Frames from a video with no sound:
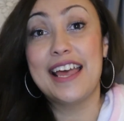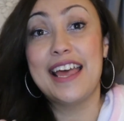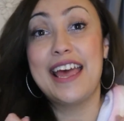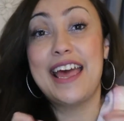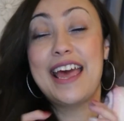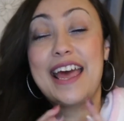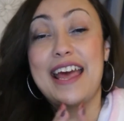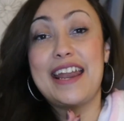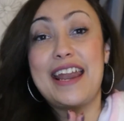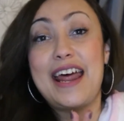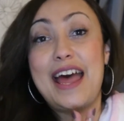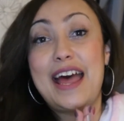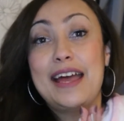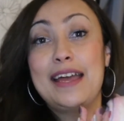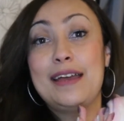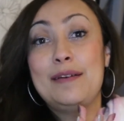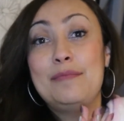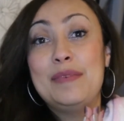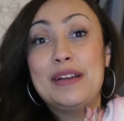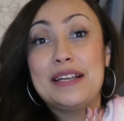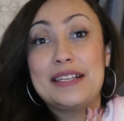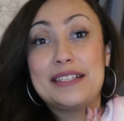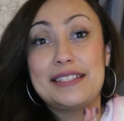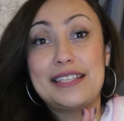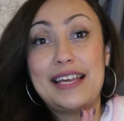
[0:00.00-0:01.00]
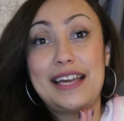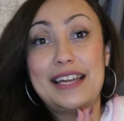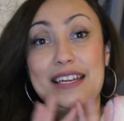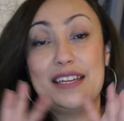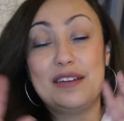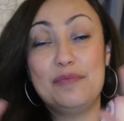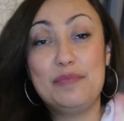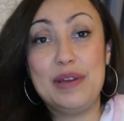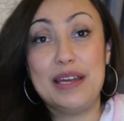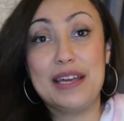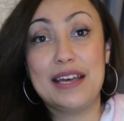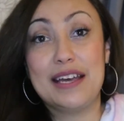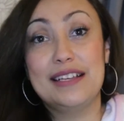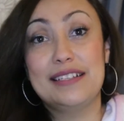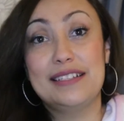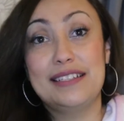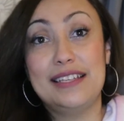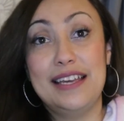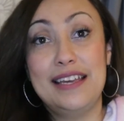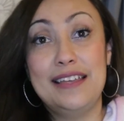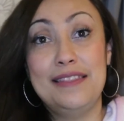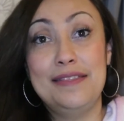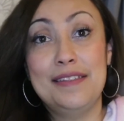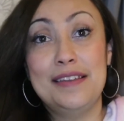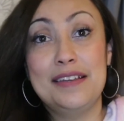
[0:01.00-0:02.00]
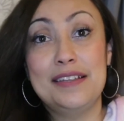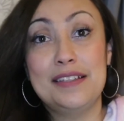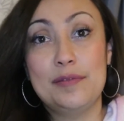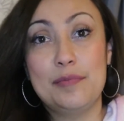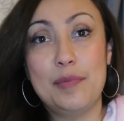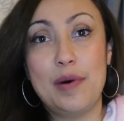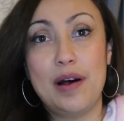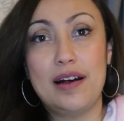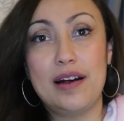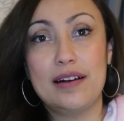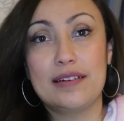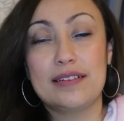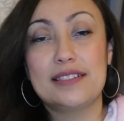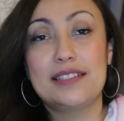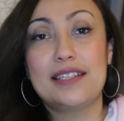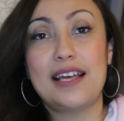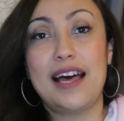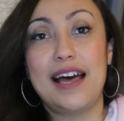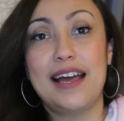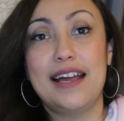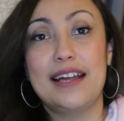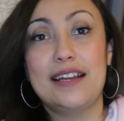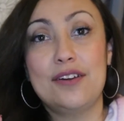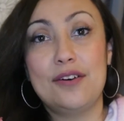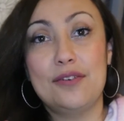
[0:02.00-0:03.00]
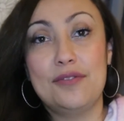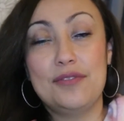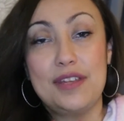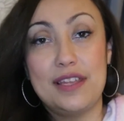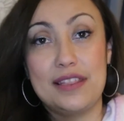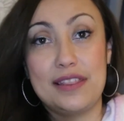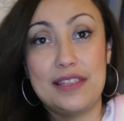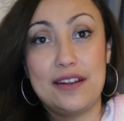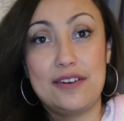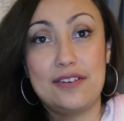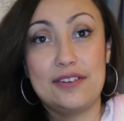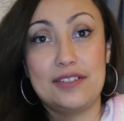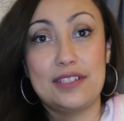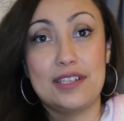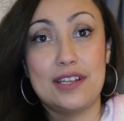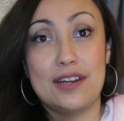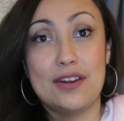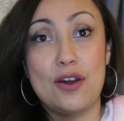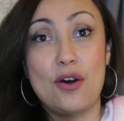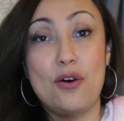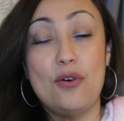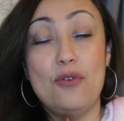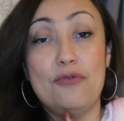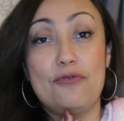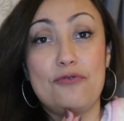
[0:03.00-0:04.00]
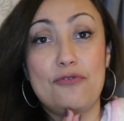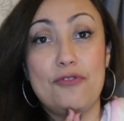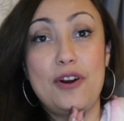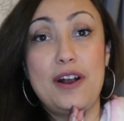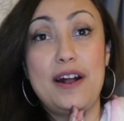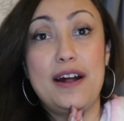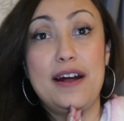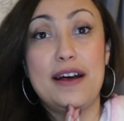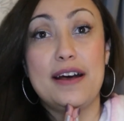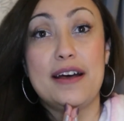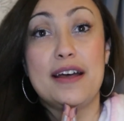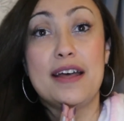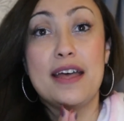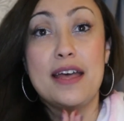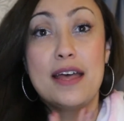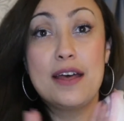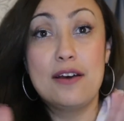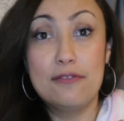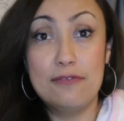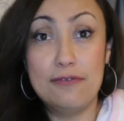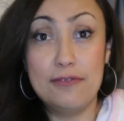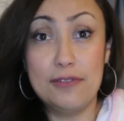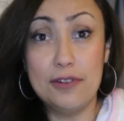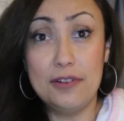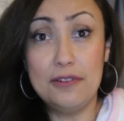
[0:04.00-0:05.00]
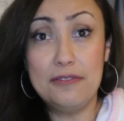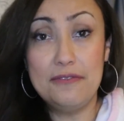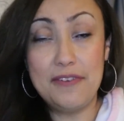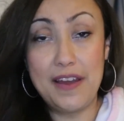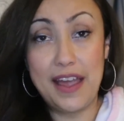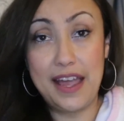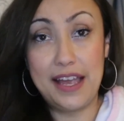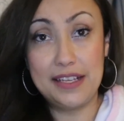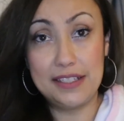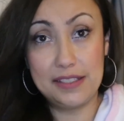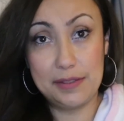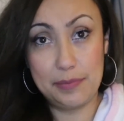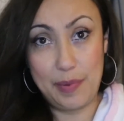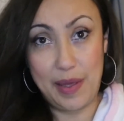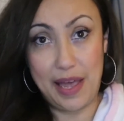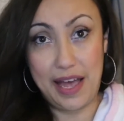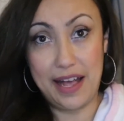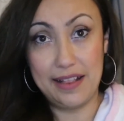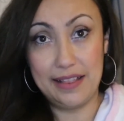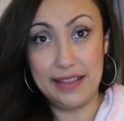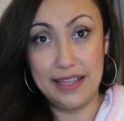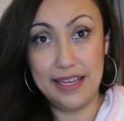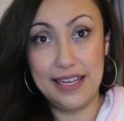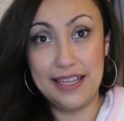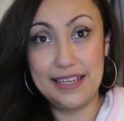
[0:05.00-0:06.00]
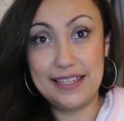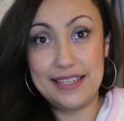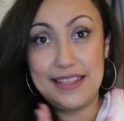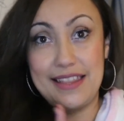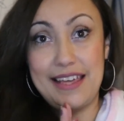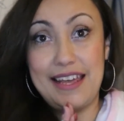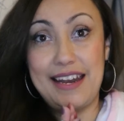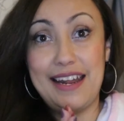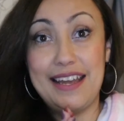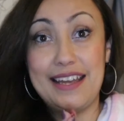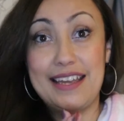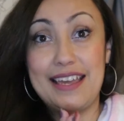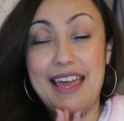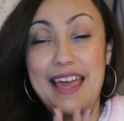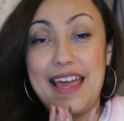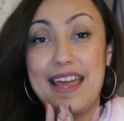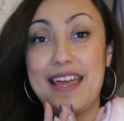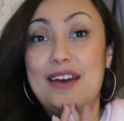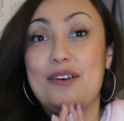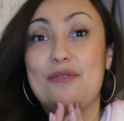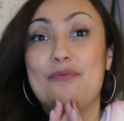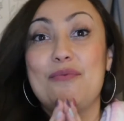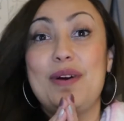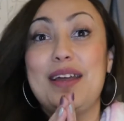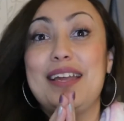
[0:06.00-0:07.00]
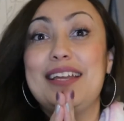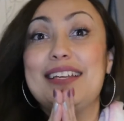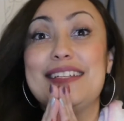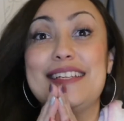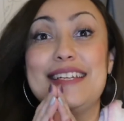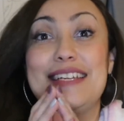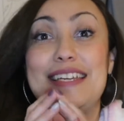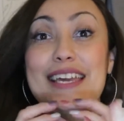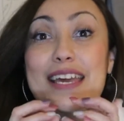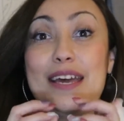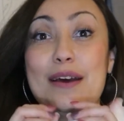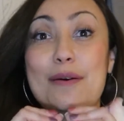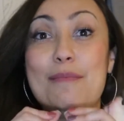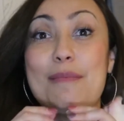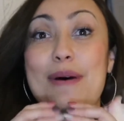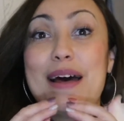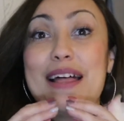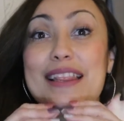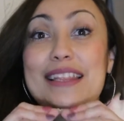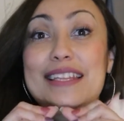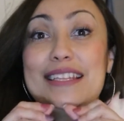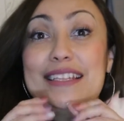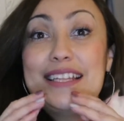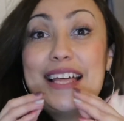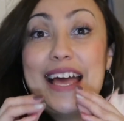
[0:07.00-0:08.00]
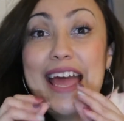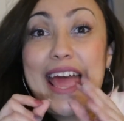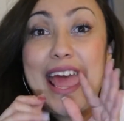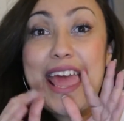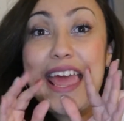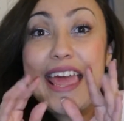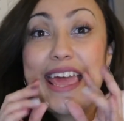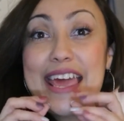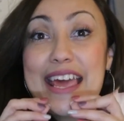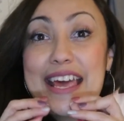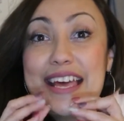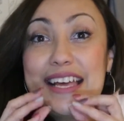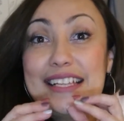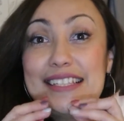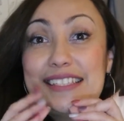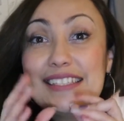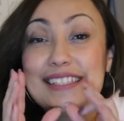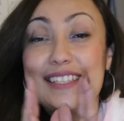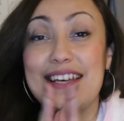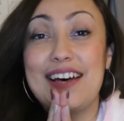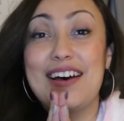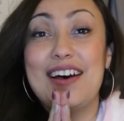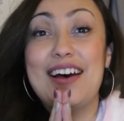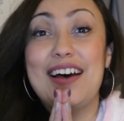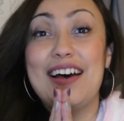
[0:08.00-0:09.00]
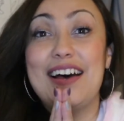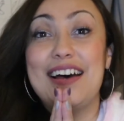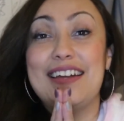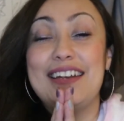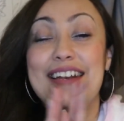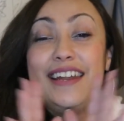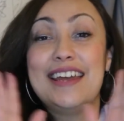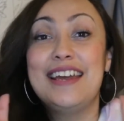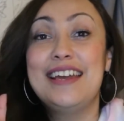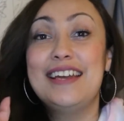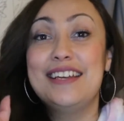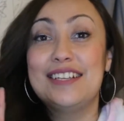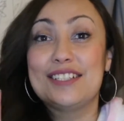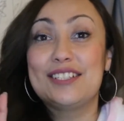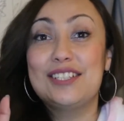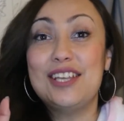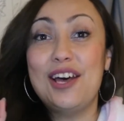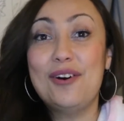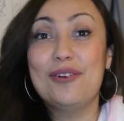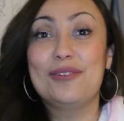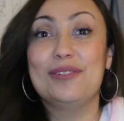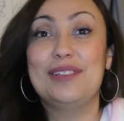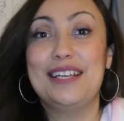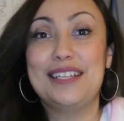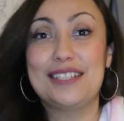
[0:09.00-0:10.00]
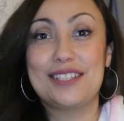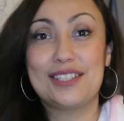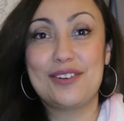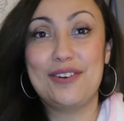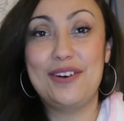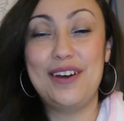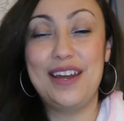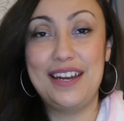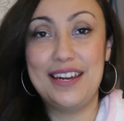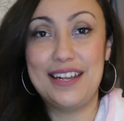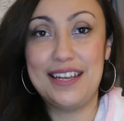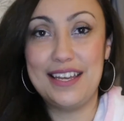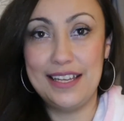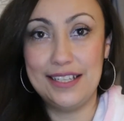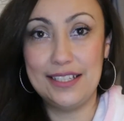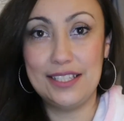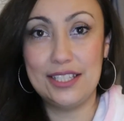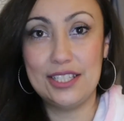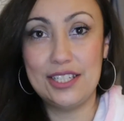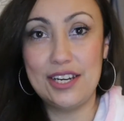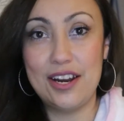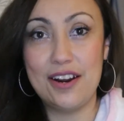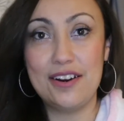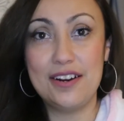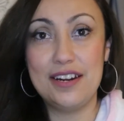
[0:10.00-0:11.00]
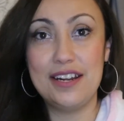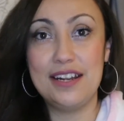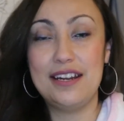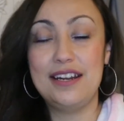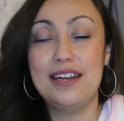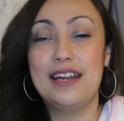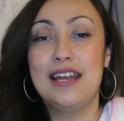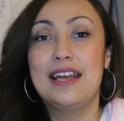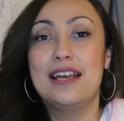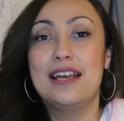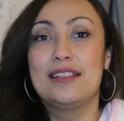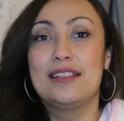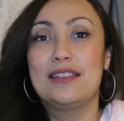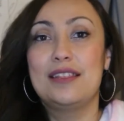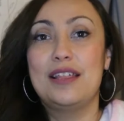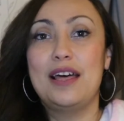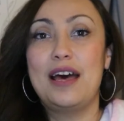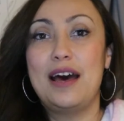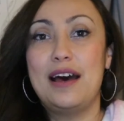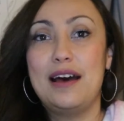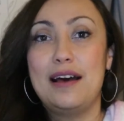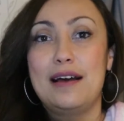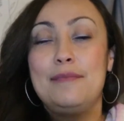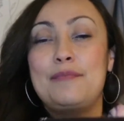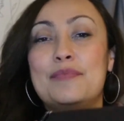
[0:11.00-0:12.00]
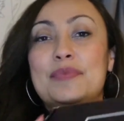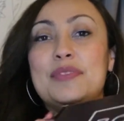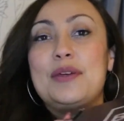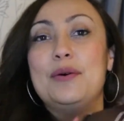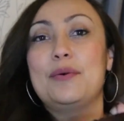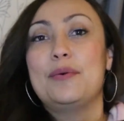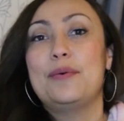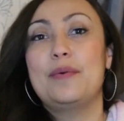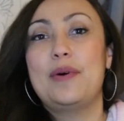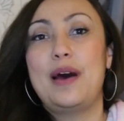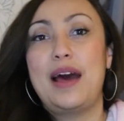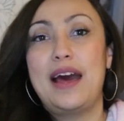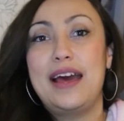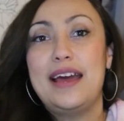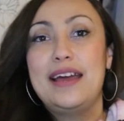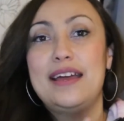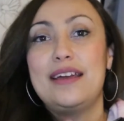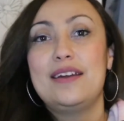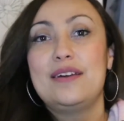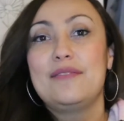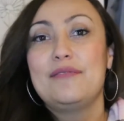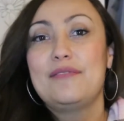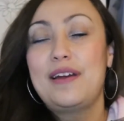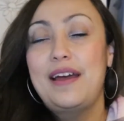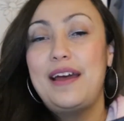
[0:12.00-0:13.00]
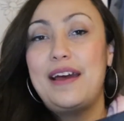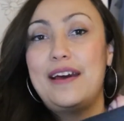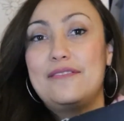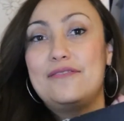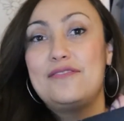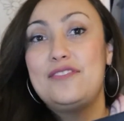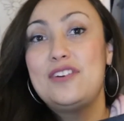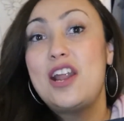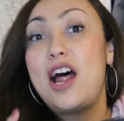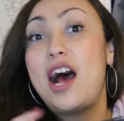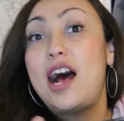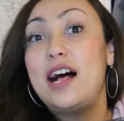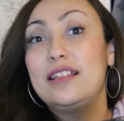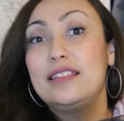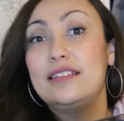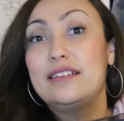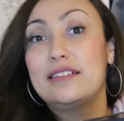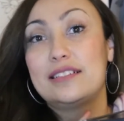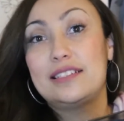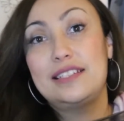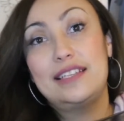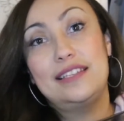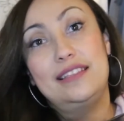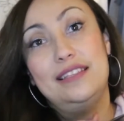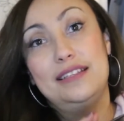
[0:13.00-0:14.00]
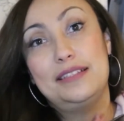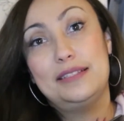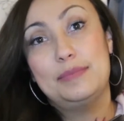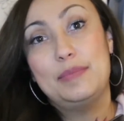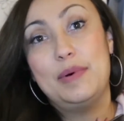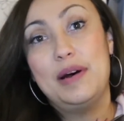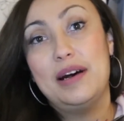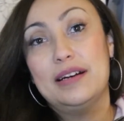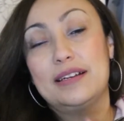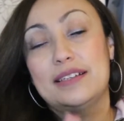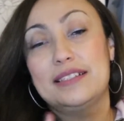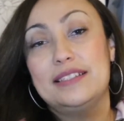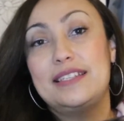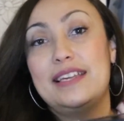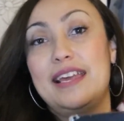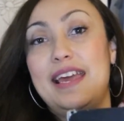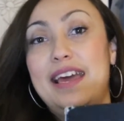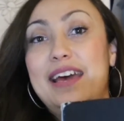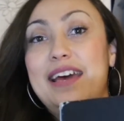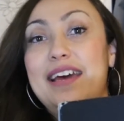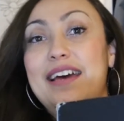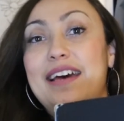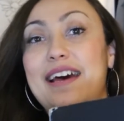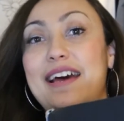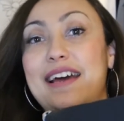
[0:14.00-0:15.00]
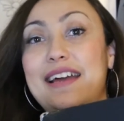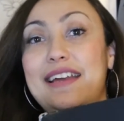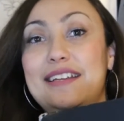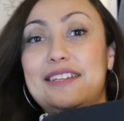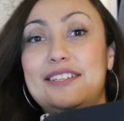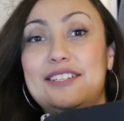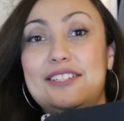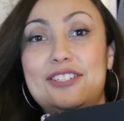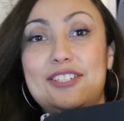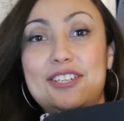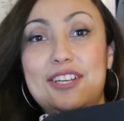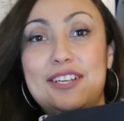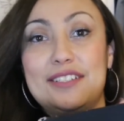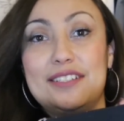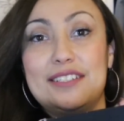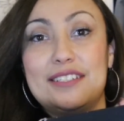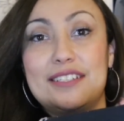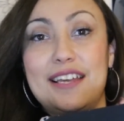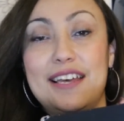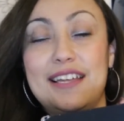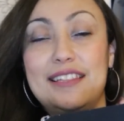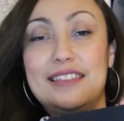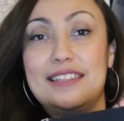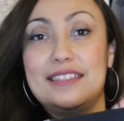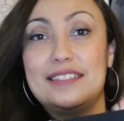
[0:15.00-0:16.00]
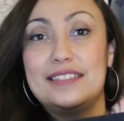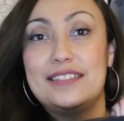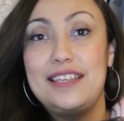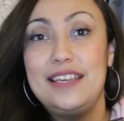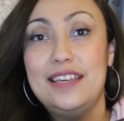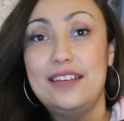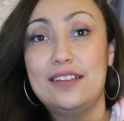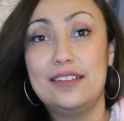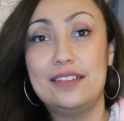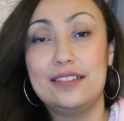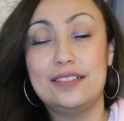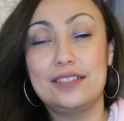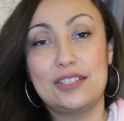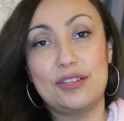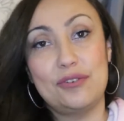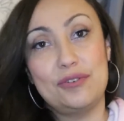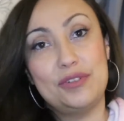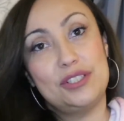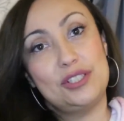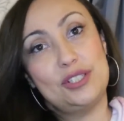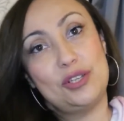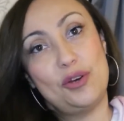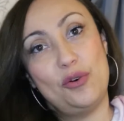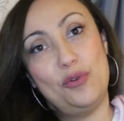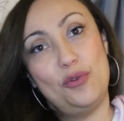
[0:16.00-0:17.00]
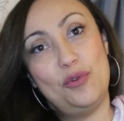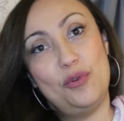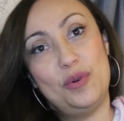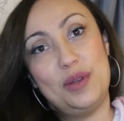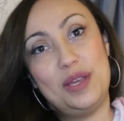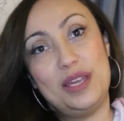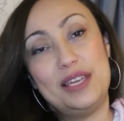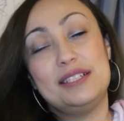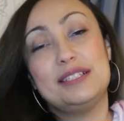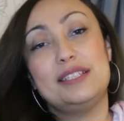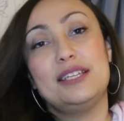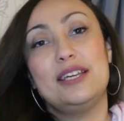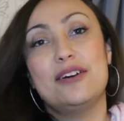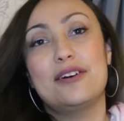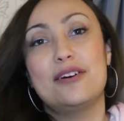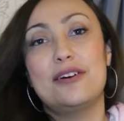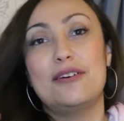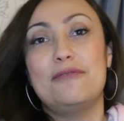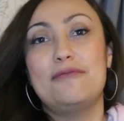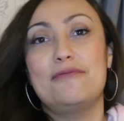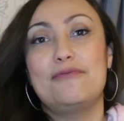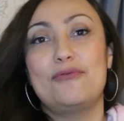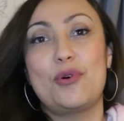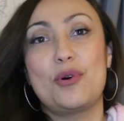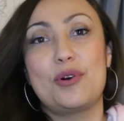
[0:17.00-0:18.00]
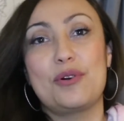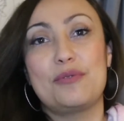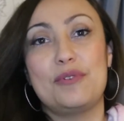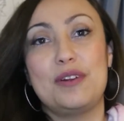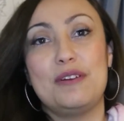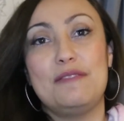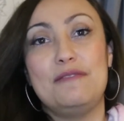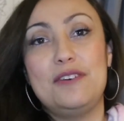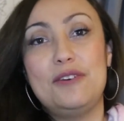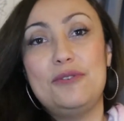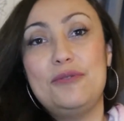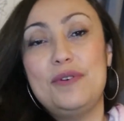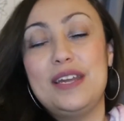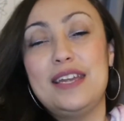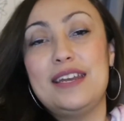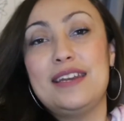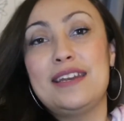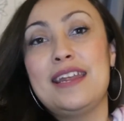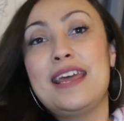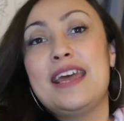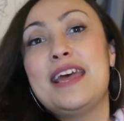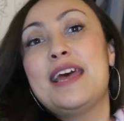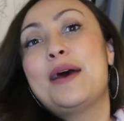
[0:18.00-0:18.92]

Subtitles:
And I'm excited because in this box, I know that there's an Ofra full face palette that I can't wait to get my little hands on. So let's go ahead and get started. Though I have not looked at this box yet. I just cut the seal, so it's easier for reviewing.